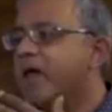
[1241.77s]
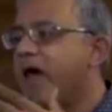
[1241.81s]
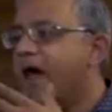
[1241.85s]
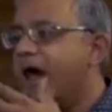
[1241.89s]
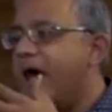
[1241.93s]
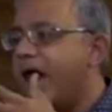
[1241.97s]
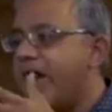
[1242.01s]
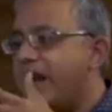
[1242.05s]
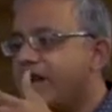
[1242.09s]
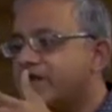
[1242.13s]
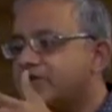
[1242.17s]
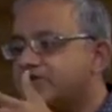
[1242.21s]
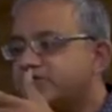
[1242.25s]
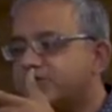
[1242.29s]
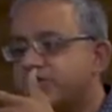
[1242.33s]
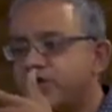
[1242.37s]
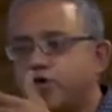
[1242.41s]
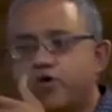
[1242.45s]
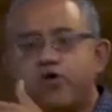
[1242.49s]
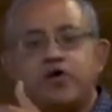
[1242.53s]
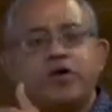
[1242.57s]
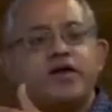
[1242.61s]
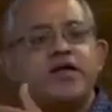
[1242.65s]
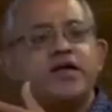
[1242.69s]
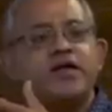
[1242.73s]
And
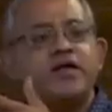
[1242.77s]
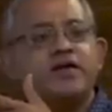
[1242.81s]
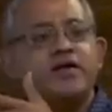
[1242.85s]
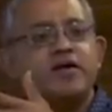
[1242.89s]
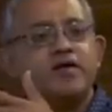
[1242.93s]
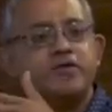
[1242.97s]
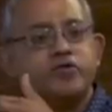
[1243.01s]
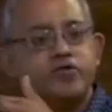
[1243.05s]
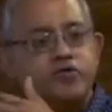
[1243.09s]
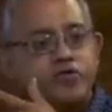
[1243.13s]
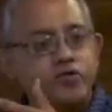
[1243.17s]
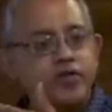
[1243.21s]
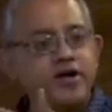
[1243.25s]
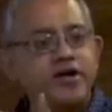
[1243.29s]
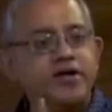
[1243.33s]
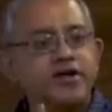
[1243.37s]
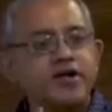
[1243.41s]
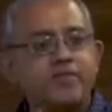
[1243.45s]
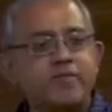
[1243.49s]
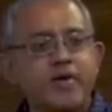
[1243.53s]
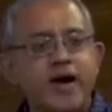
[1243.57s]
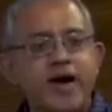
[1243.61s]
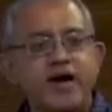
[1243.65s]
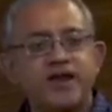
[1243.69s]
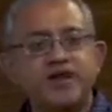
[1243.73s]
slowly, through
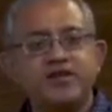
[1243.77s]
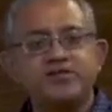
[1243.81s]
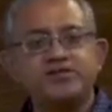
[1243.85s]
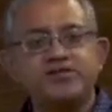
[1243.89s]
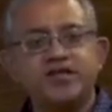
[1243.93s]
intermarriage,